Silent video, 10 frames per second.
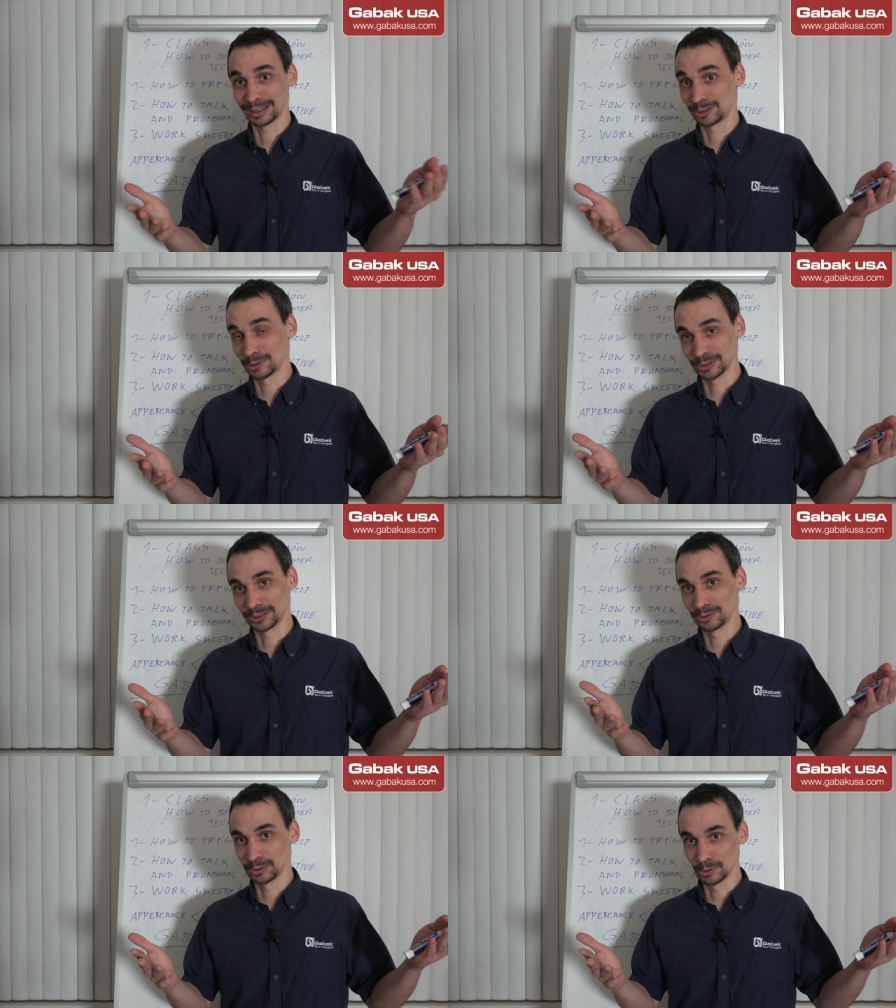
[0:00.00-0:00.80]
Look,
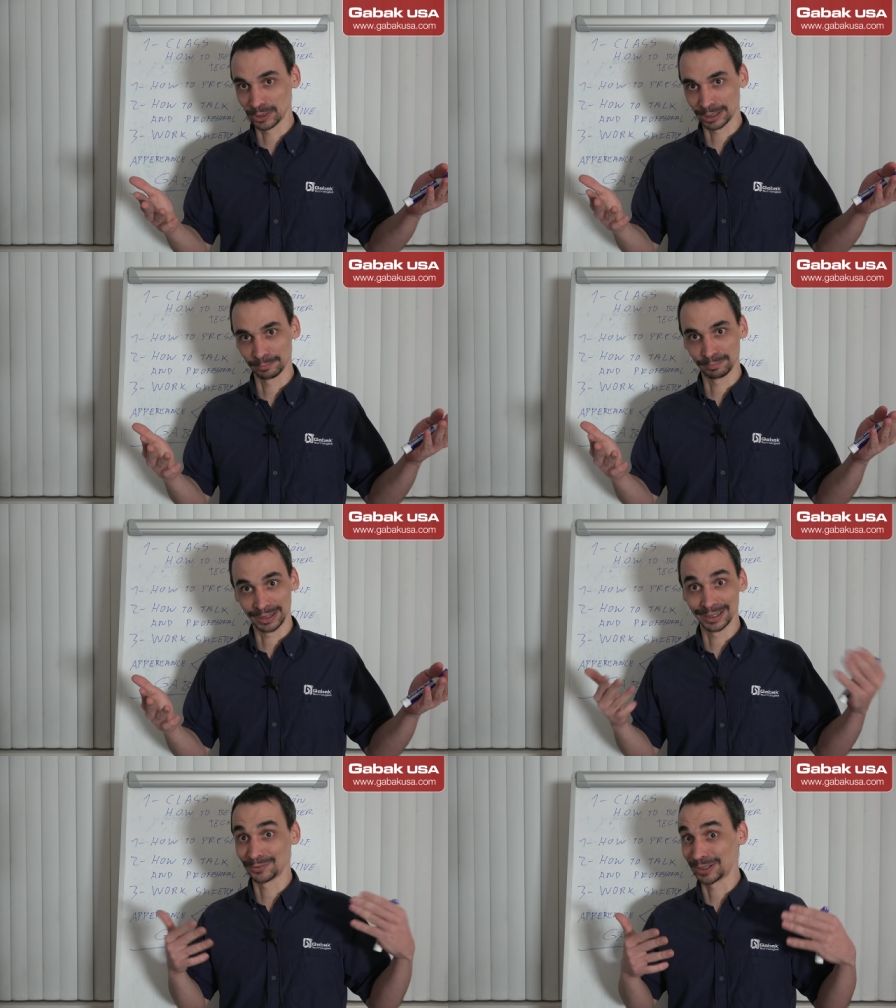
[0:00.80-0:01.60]
you look at
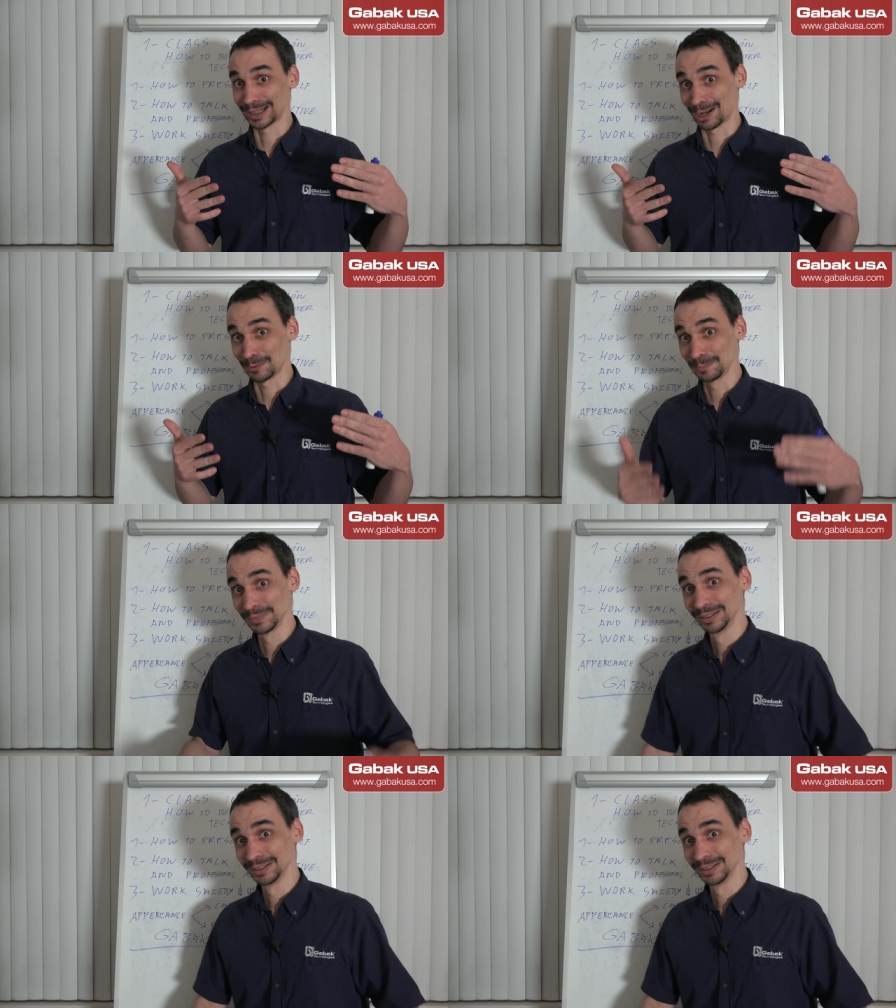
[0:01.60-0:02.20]
me right now.